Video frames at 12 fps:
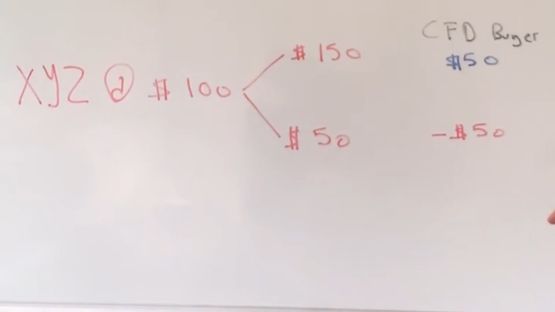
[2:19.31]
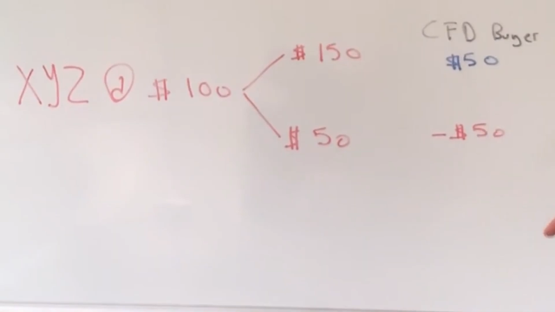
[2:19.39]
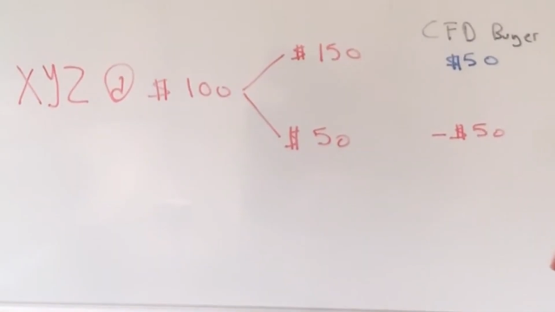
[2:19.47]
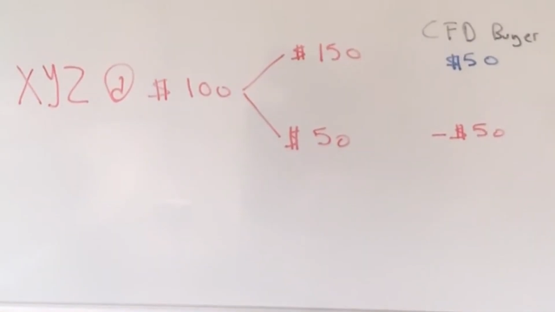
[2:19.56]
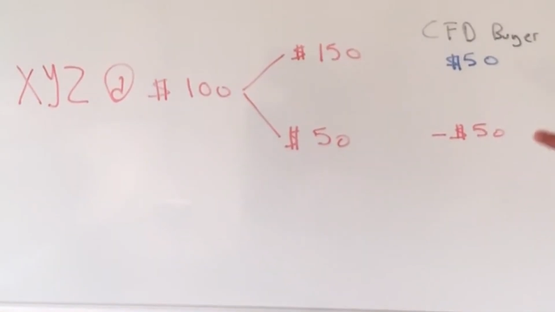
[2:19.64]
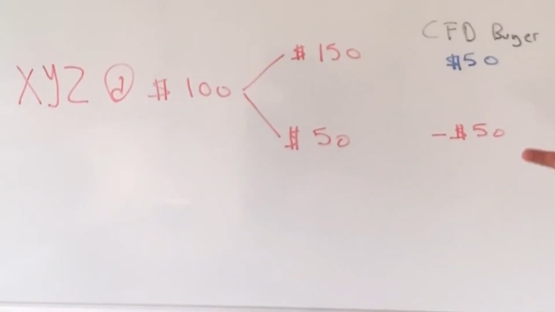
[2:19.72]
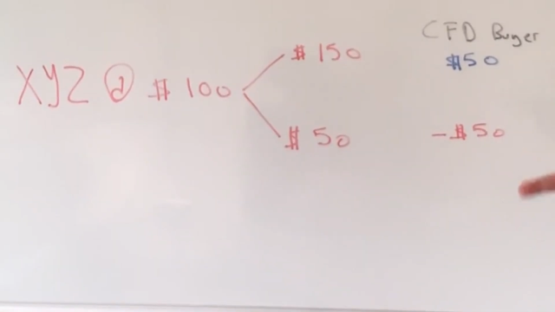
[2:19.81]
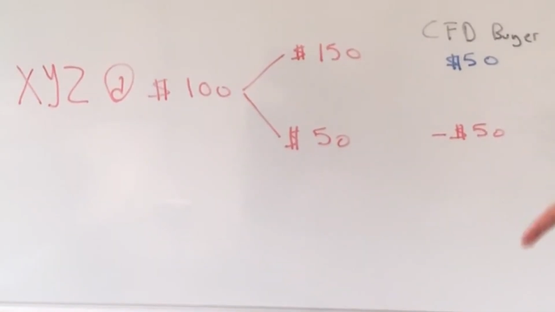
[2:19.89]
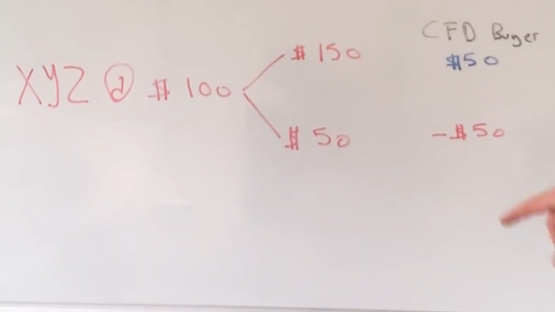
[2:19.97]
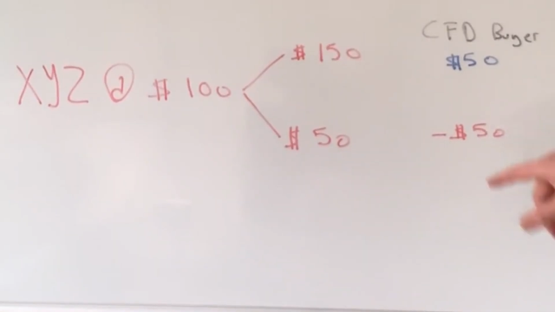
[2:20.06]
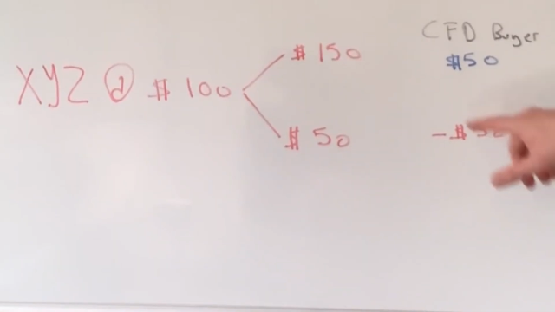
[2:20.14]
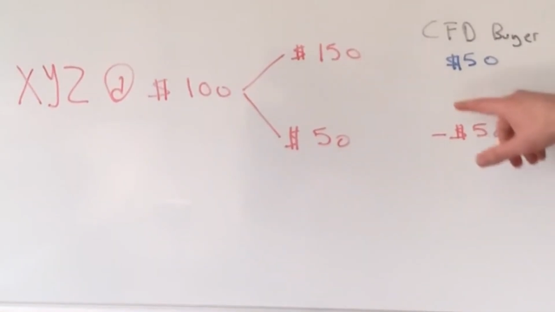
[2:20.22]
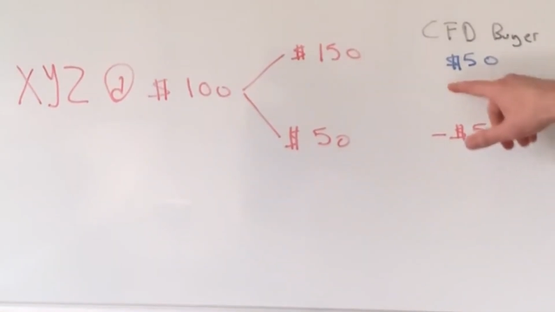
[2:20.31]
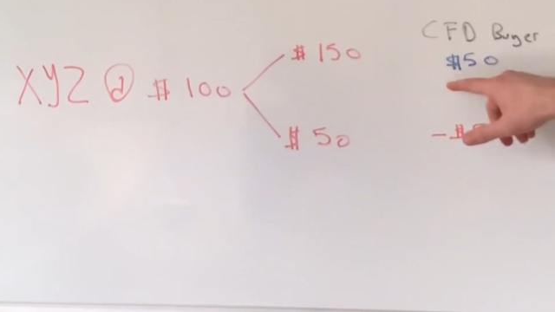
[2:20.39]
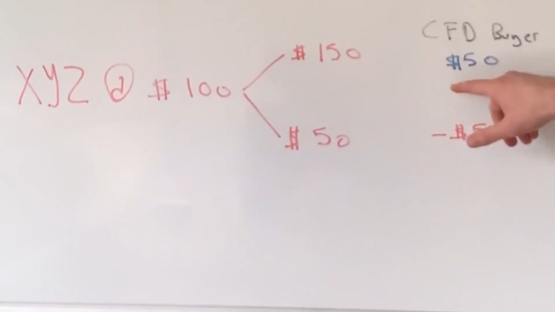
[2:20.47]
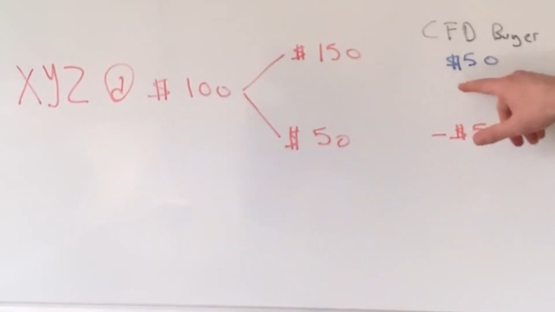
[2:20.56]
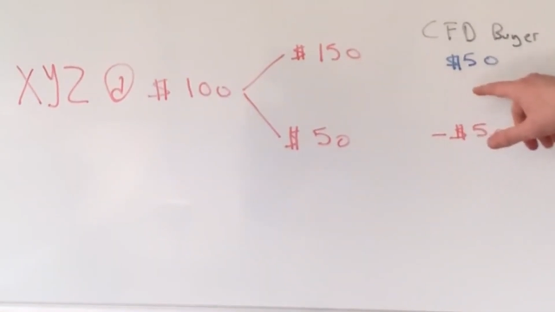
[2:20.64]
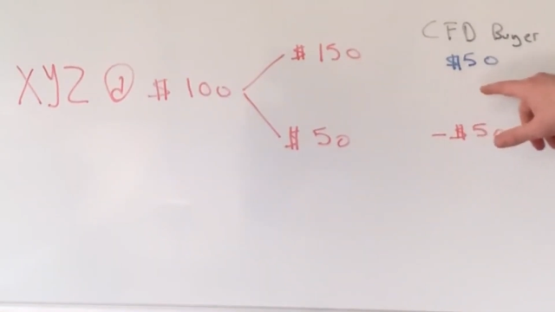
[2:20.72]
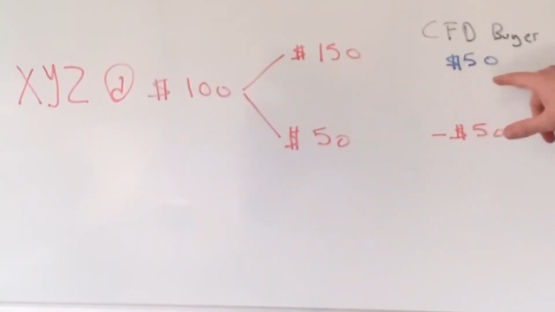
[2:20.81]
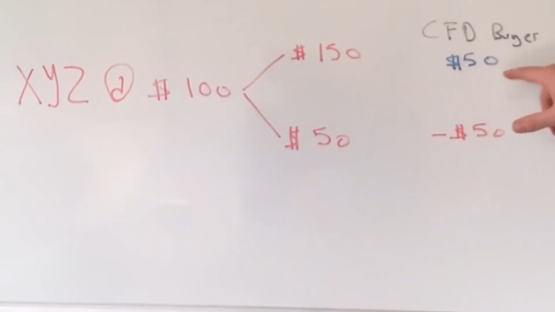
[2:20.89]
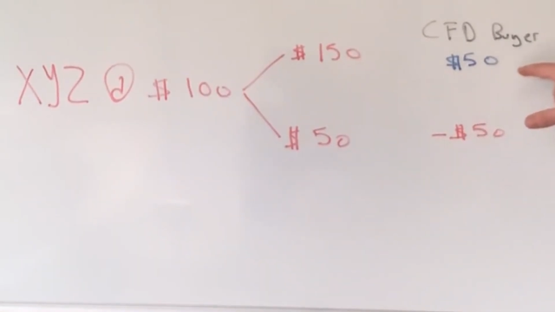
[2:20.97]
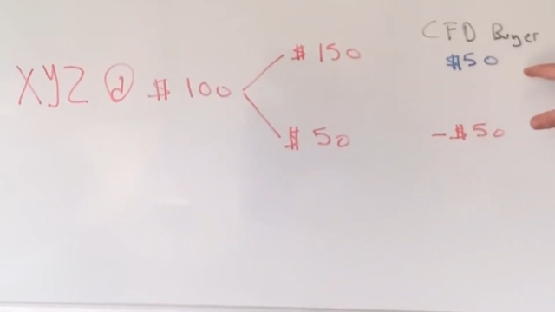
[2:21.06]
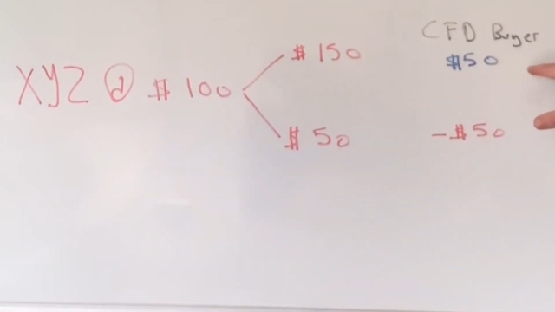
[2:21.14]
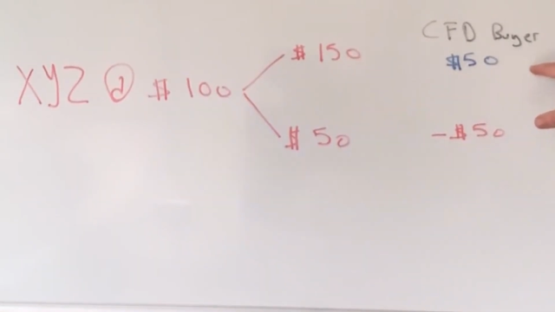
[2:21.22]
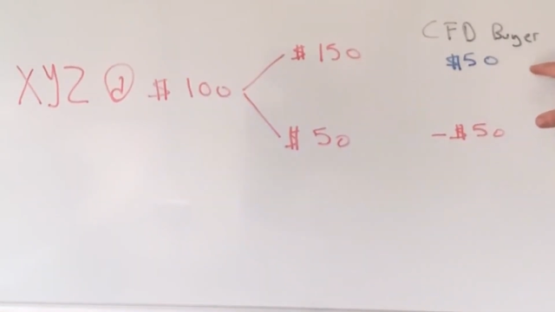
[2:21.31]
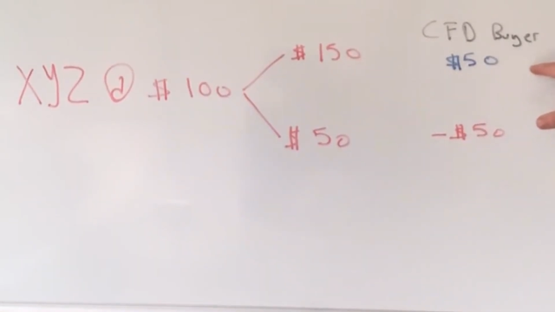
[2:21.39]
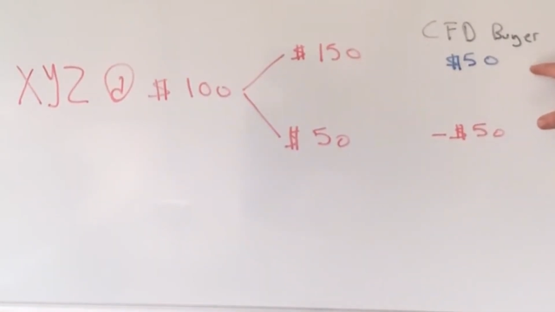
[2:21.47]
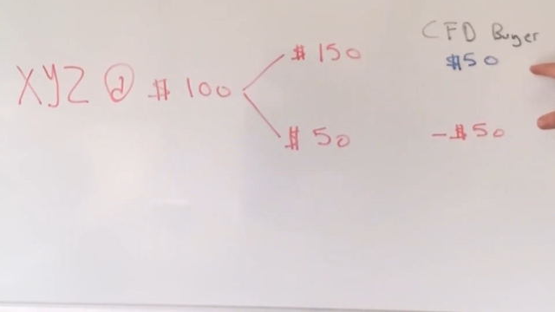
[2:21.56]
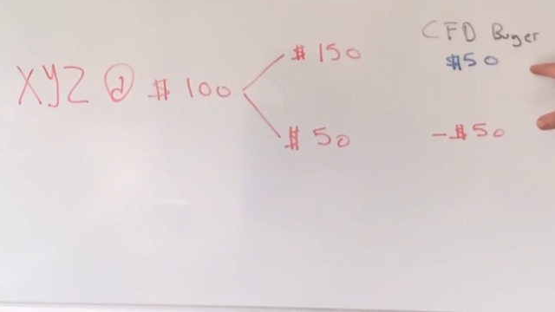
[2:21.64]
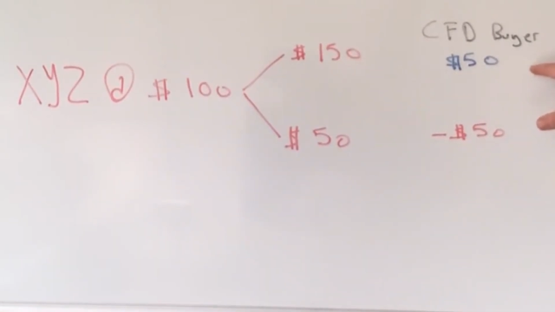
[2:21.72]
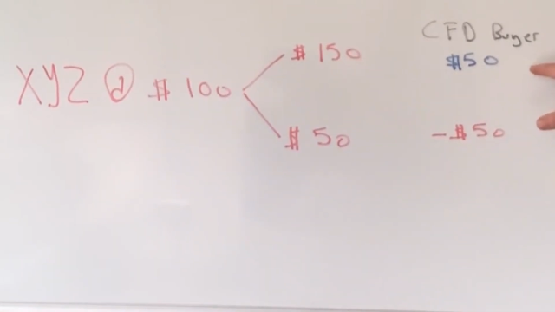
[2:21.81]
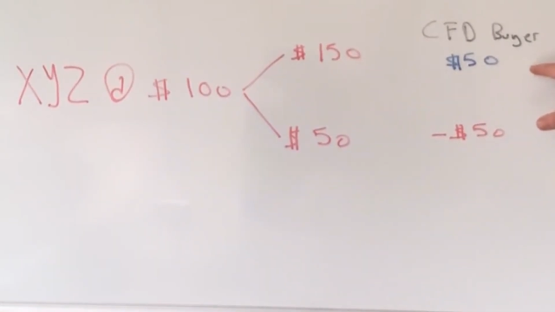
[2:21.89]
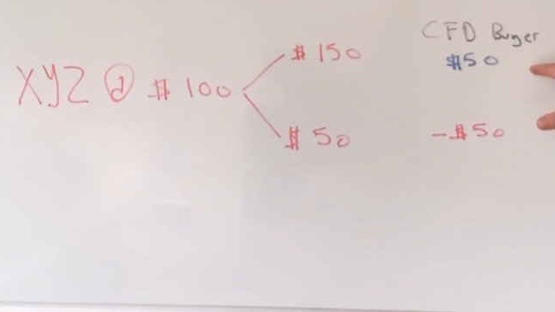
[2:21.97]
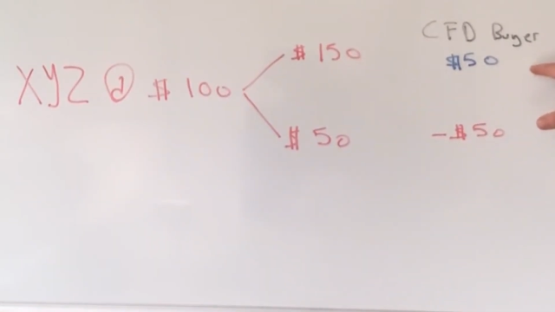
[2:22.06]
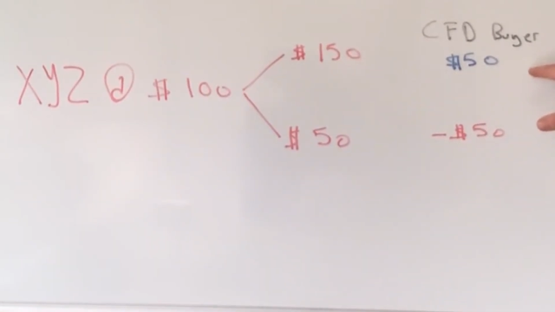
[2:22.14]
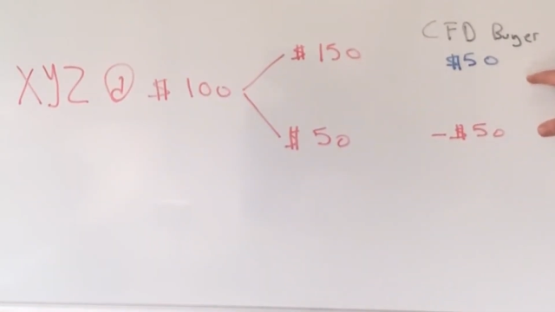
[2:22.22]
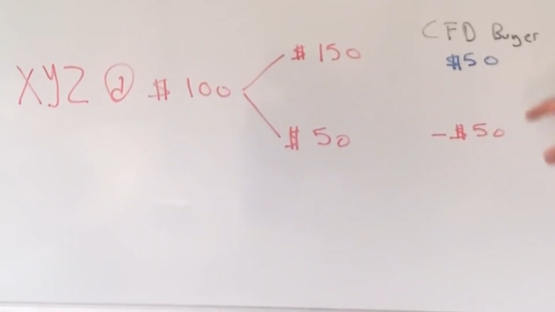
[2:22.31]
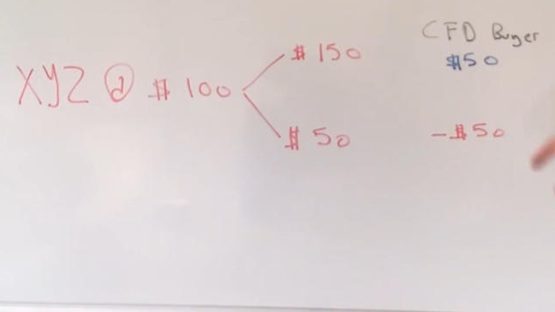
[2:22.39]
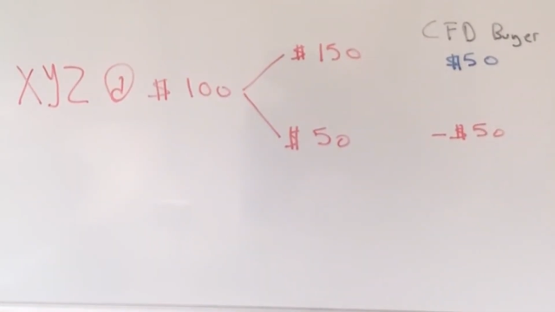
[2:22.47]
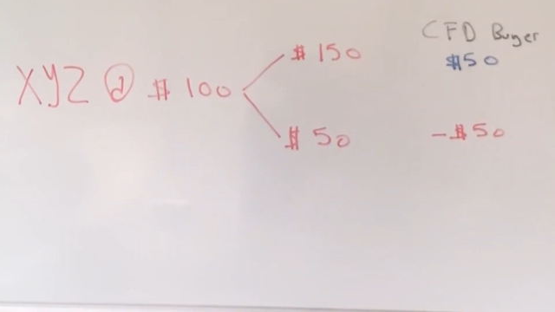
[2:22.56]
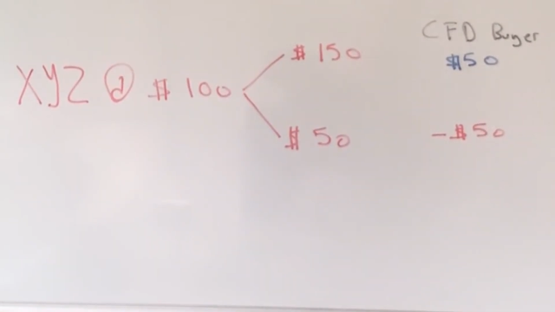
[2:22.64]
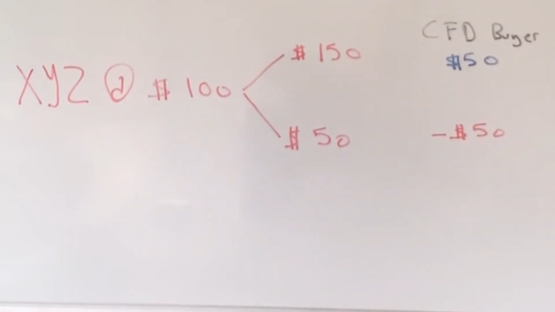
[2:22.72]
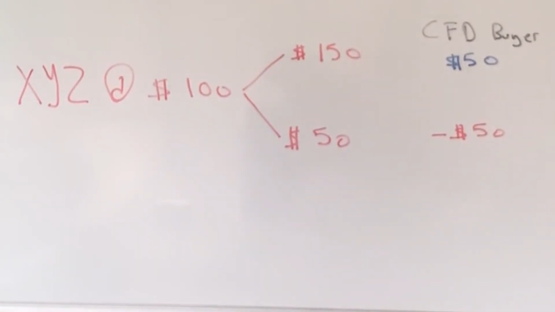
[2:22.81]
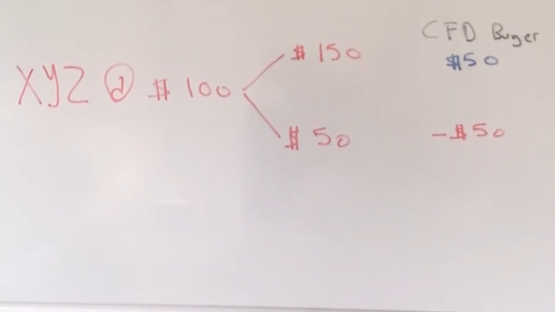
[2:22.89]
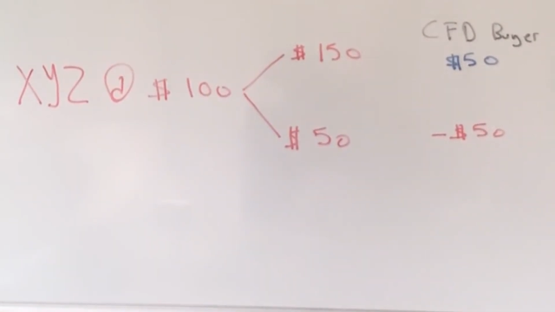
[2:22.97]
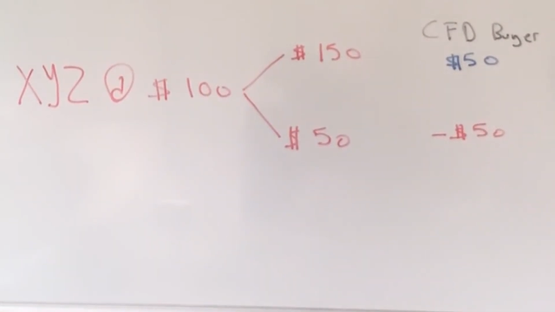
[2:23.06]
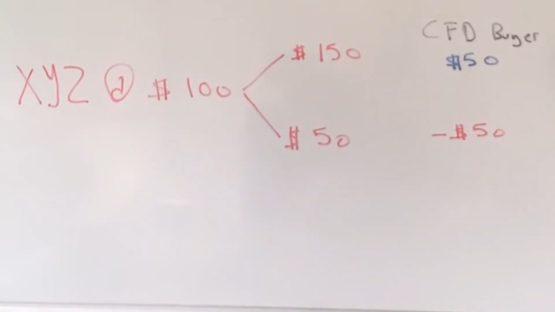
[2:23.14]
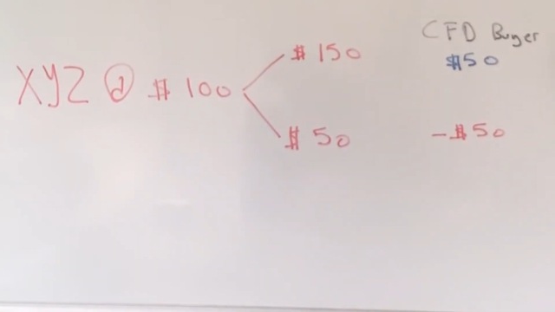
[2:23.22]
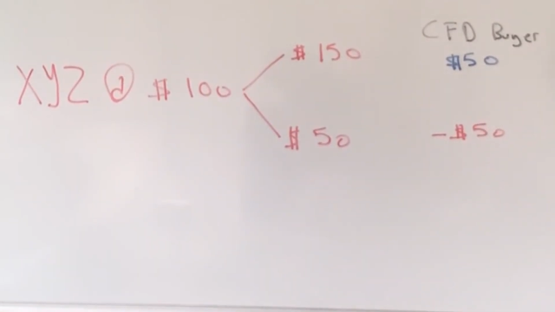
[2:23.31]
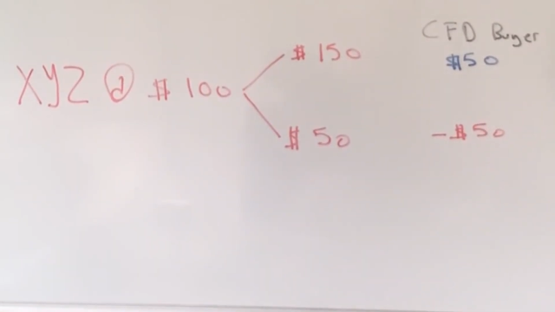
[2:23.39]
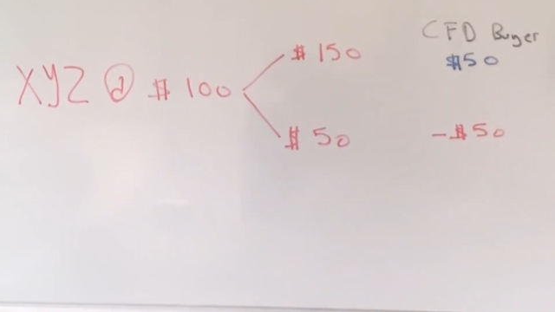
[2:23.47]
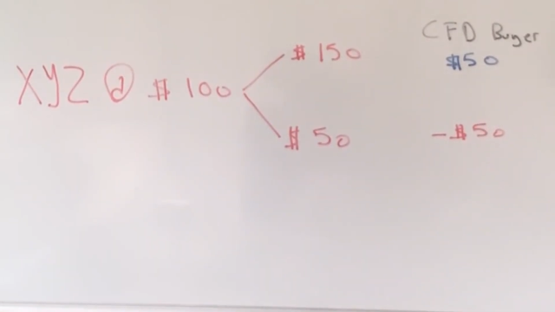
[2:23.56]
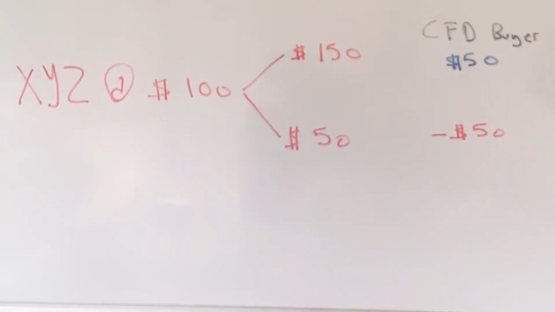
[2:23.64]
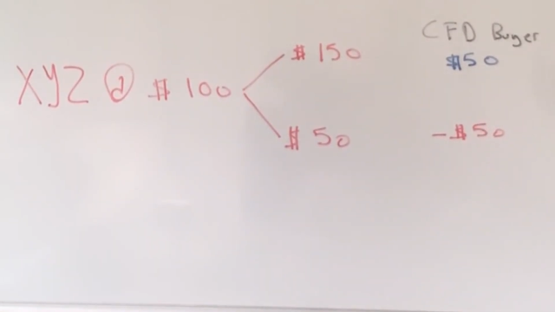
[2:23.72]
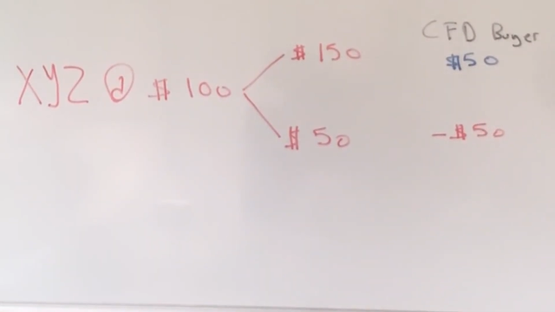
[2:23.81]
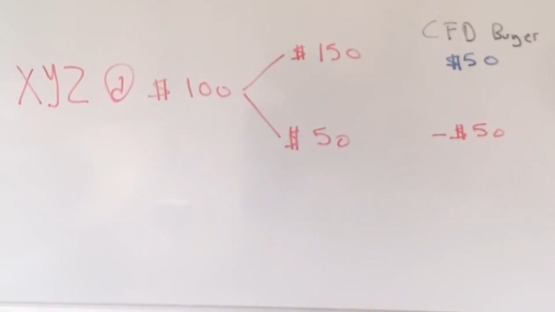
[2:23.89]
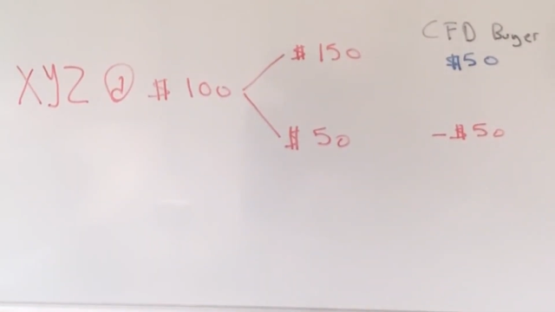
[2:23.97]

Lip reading: No face is visible, so there are no lips to read.